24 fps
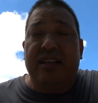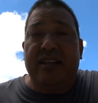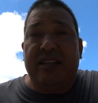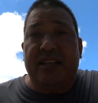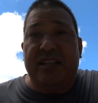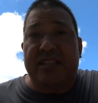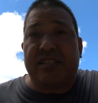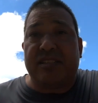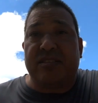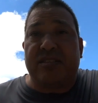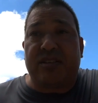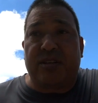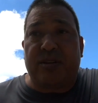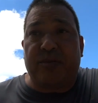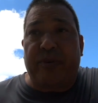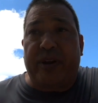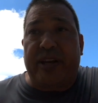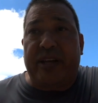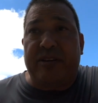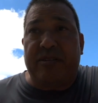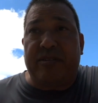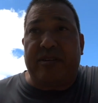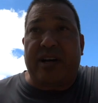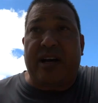Listen to the
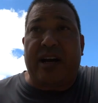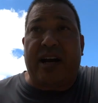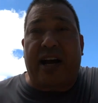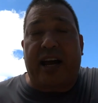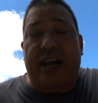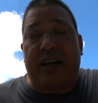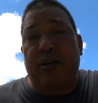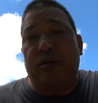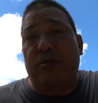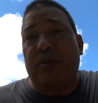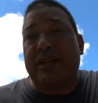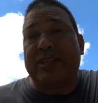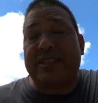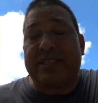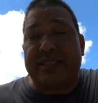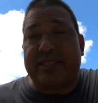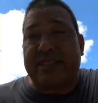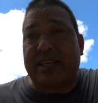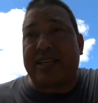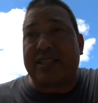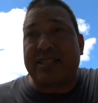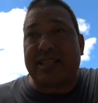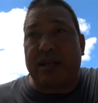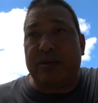radio. I don't want the
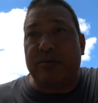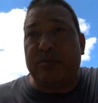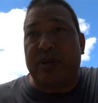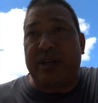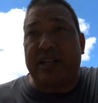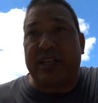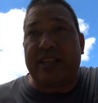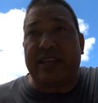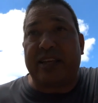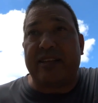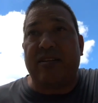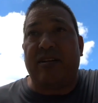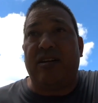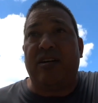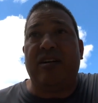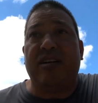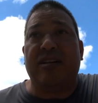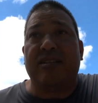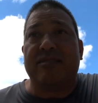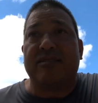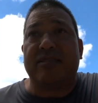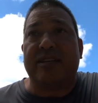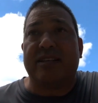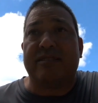daytime running light
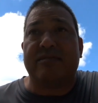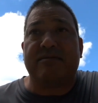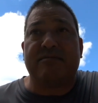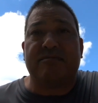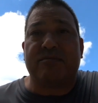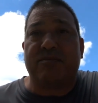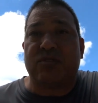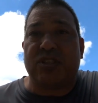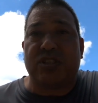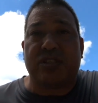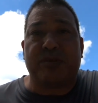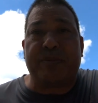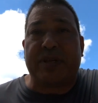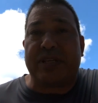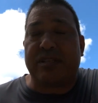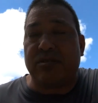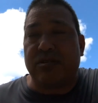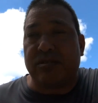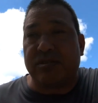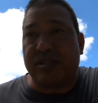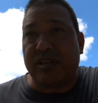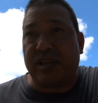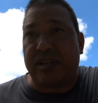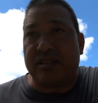on. That just makes
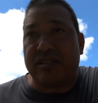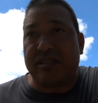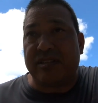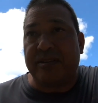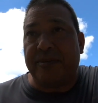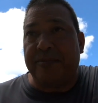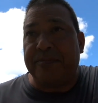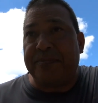no sense.